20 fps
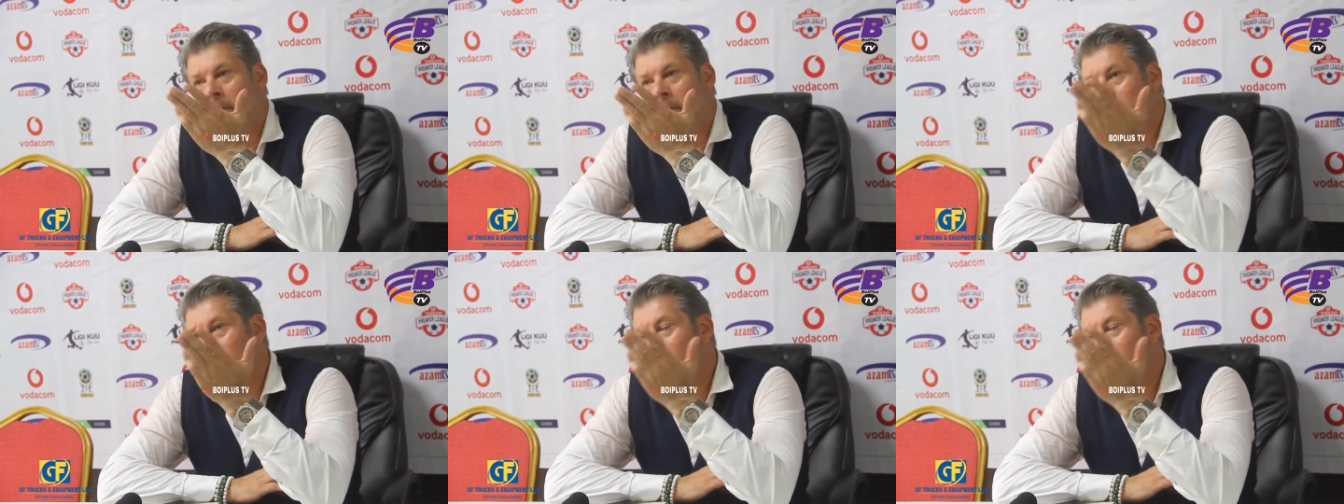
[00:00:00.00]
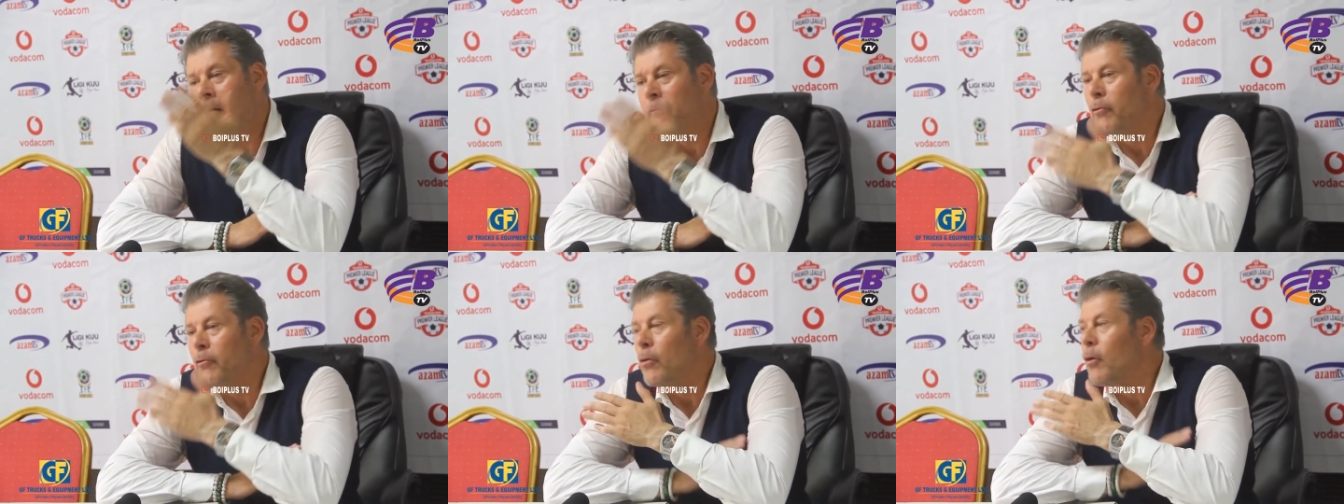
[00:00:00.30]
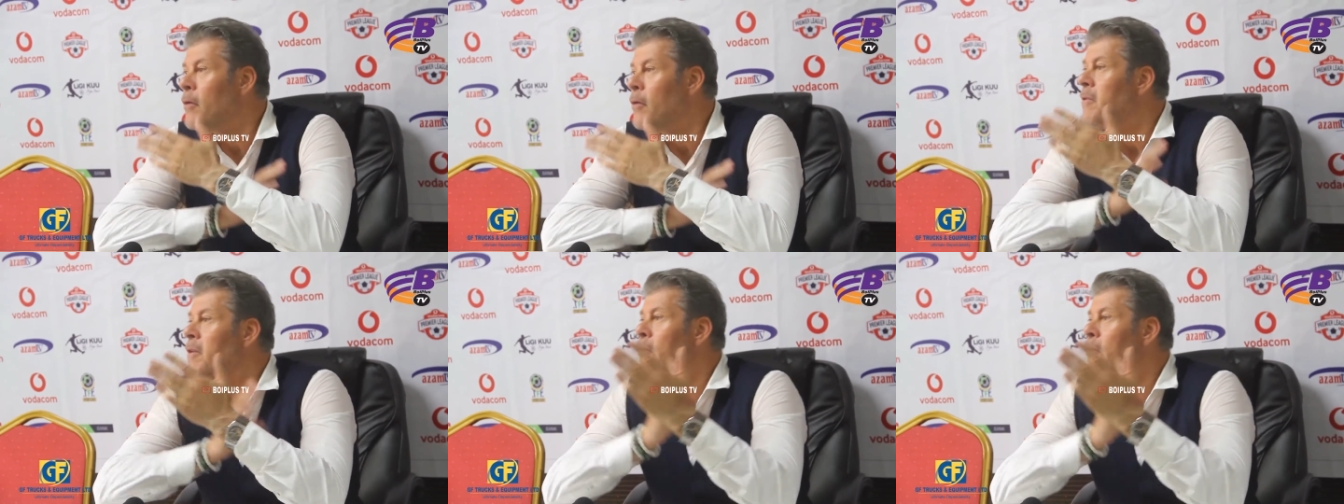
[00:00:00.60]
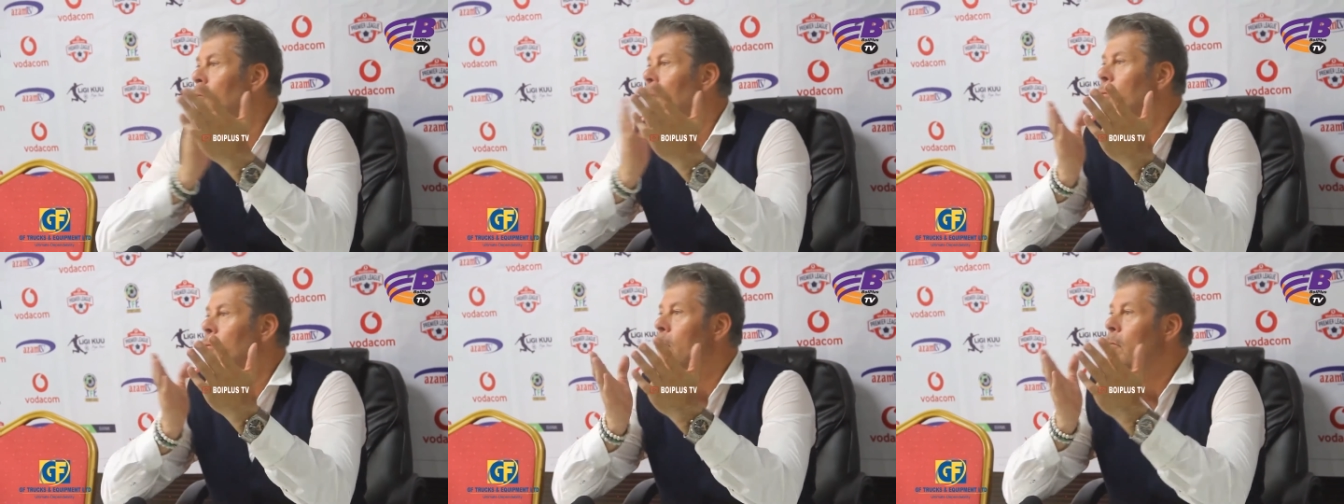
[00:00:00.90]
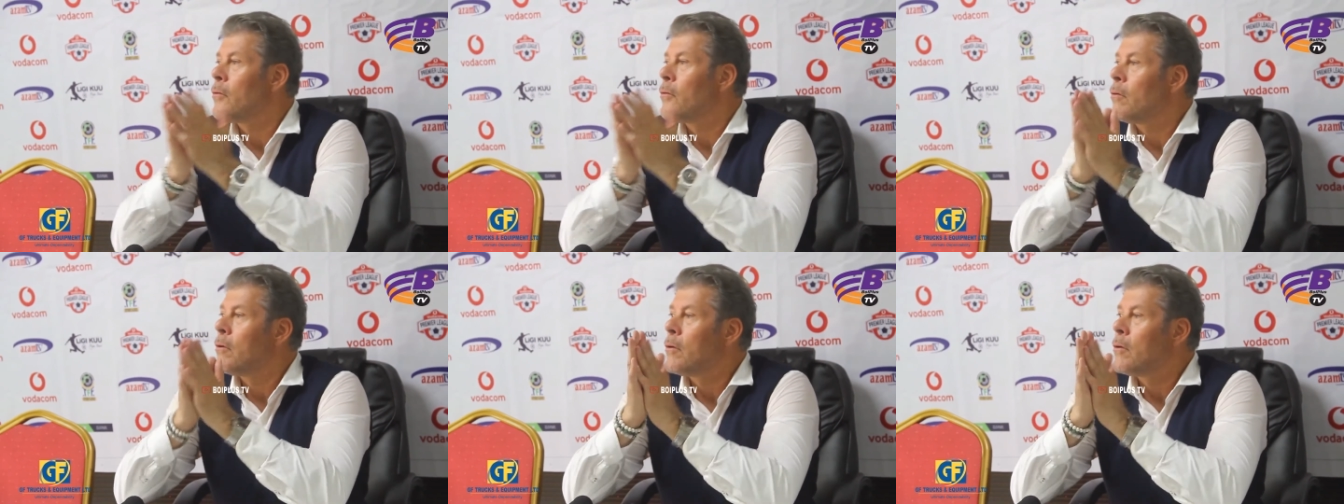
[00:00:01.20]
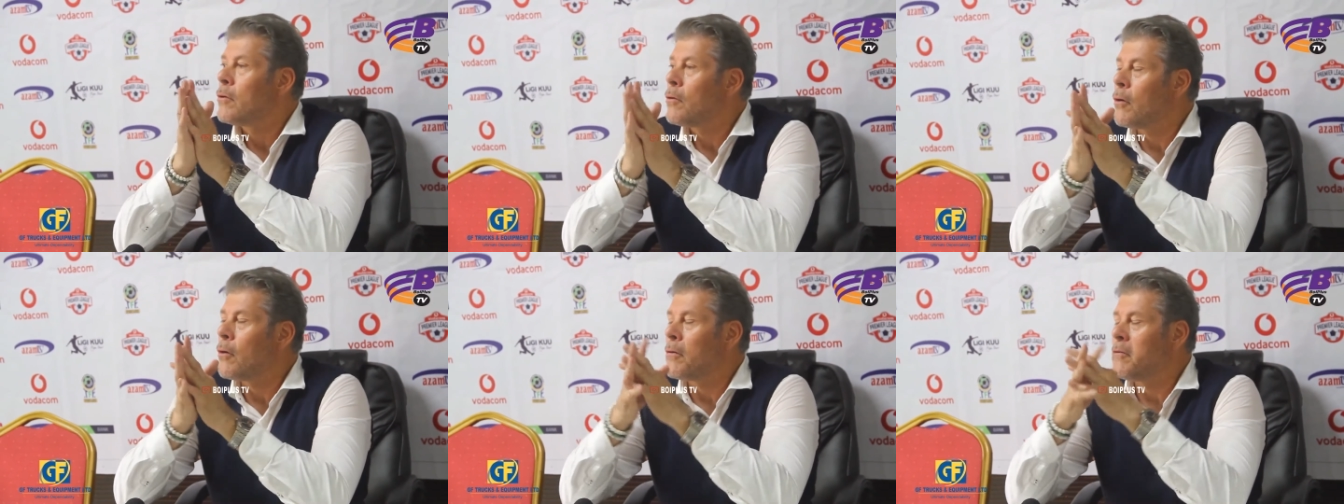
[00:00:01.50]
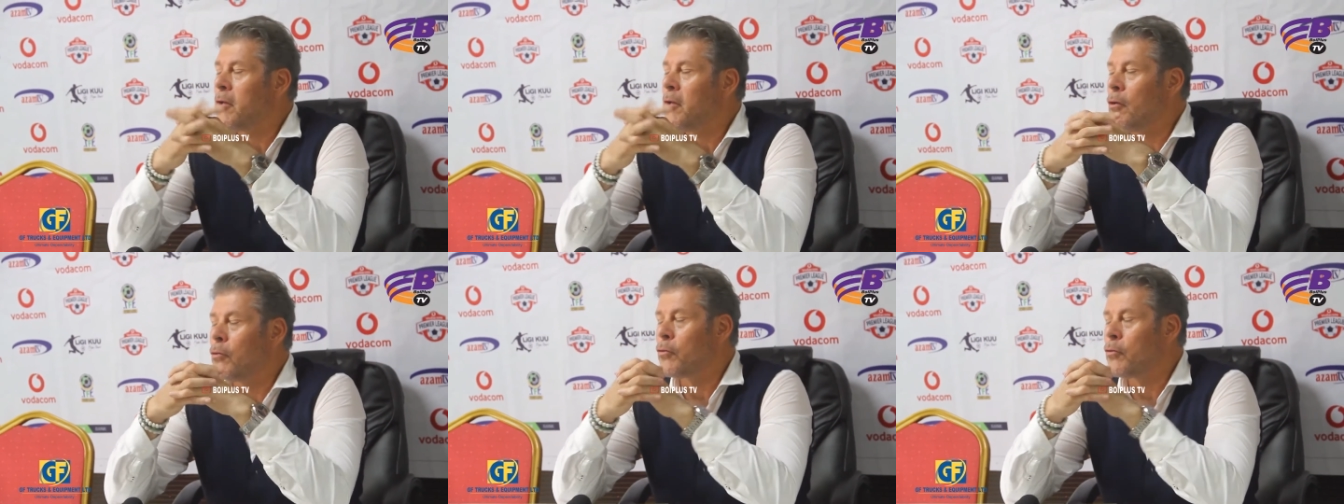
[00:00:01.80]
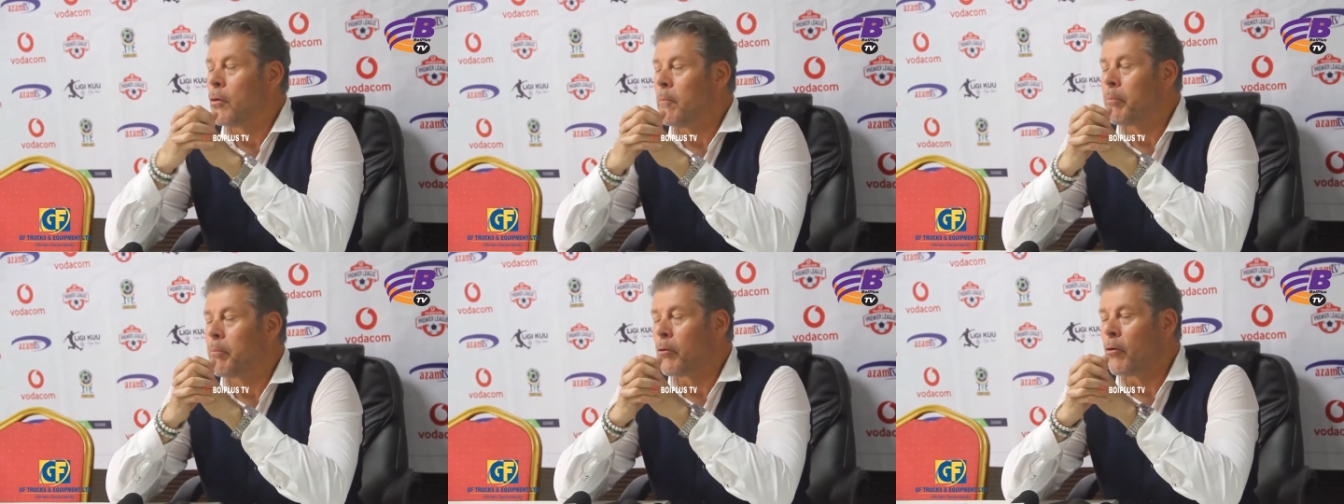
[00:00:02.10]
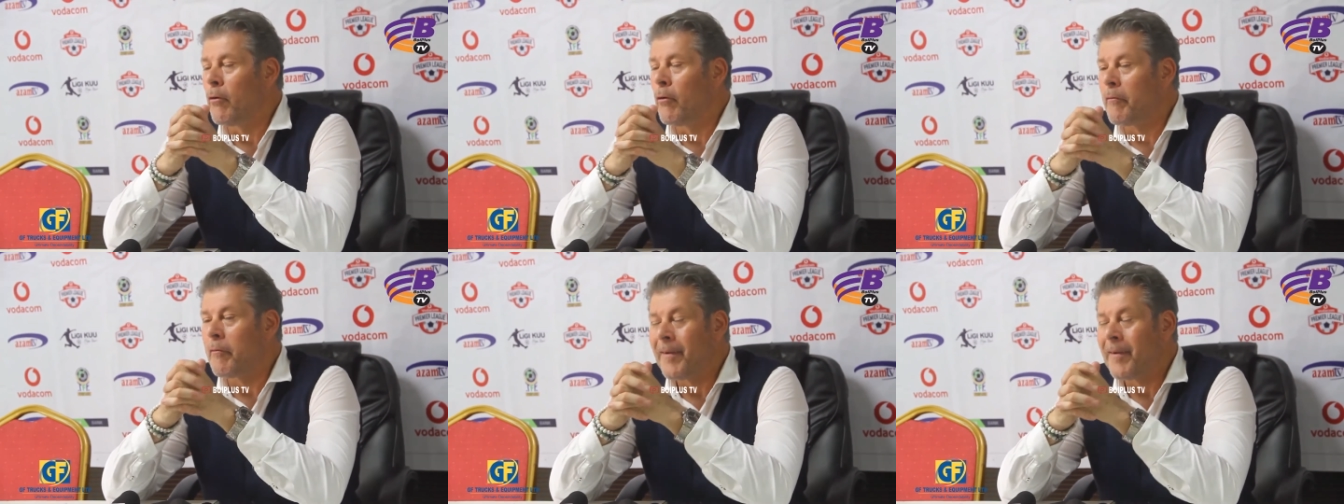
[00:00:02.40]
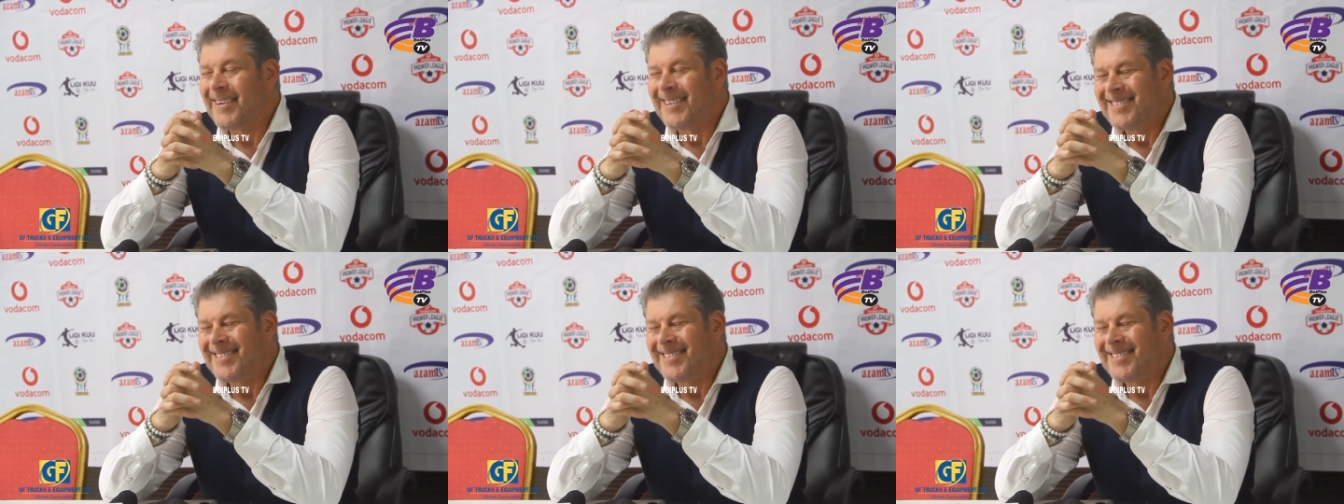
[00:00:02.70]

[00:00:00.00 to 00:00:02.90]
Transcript: we have to continue, to continue to improve.